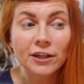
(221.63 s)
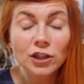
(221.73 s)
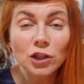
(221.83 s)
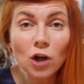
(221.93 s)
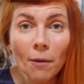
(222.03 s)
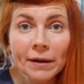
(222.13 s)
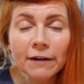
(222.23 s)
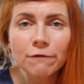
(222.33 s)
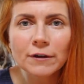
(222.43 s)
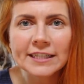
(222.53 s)
The
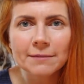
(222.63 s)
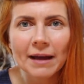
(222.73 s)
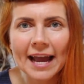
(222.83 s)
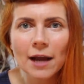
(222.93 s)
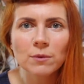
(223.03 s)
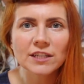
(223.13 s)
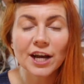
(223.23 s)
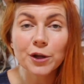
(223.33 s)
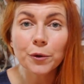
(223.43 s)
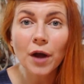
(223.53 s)
dominant voice in my head was
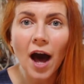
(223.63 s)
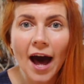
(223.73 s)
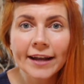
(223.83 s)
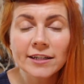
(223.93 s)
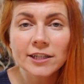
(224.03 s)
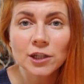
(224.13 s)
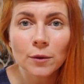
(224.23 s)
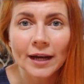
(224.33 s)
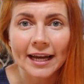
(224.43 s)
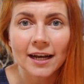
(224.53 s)
like, you can't
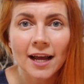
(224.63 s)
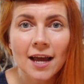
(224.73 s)
do it